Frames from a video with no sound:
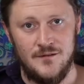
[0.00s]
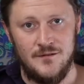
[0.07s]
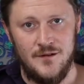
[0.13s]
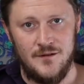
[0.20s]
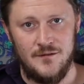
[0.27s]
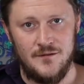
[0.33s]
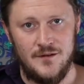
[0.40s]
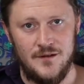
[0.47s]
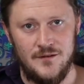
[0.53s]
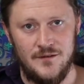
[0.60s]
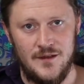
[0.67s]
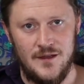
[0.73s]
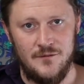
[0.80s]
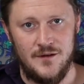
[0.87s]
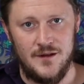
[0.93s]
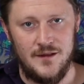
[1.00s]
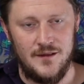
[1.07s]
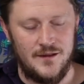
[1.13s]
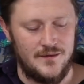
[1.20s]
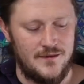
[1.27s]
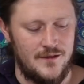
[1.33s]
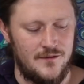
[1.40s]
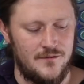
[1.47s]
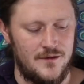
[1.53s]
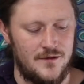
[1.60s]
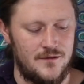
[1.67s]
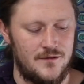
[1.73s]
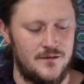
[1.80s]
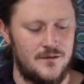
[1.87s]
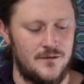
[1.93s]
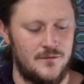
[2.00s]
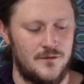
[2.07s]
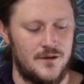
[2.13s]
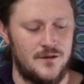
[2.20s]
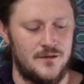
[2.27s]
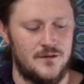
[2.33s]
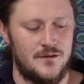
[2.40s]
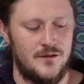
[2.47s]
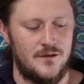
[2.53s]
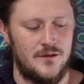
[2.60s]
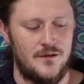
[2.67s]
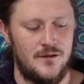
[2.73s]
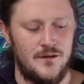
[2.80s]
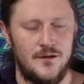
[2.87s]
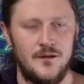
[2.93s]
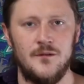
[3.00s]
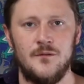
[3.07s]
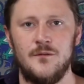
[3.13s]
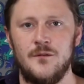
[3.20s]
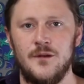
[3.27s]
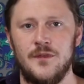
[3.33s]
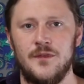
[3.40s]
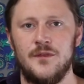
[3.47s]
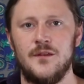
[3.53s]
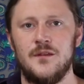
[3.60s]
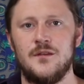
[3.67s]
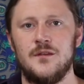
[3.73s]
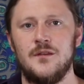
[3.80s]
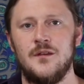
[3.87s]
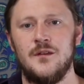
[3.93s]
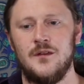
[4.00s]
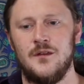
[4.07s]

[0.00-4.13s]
I don't really do that one. I like that one. So we're going to start here with this